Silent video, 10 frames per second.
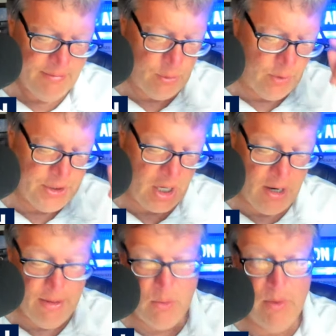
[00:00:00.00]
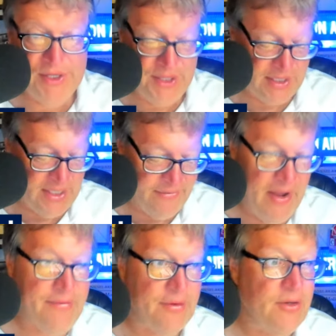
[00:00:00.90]
Brewers are about a 160
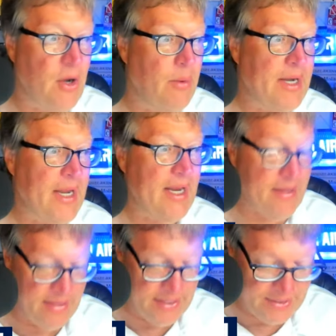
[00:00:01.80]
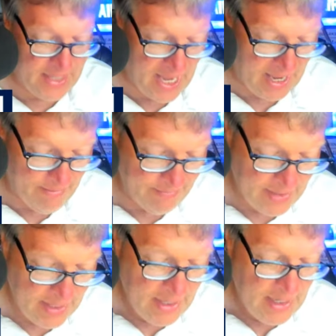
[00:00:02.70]
favorite going into this game.
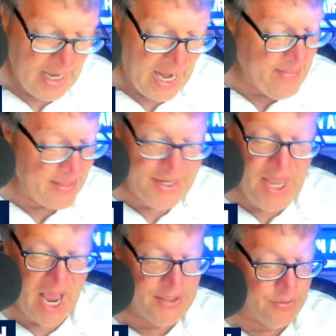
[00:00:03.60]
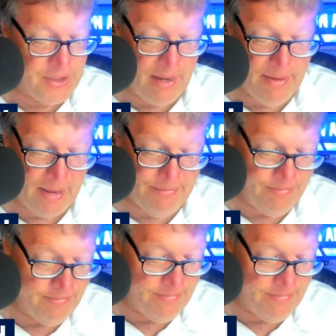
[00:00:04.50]
And then the Dodgers coming up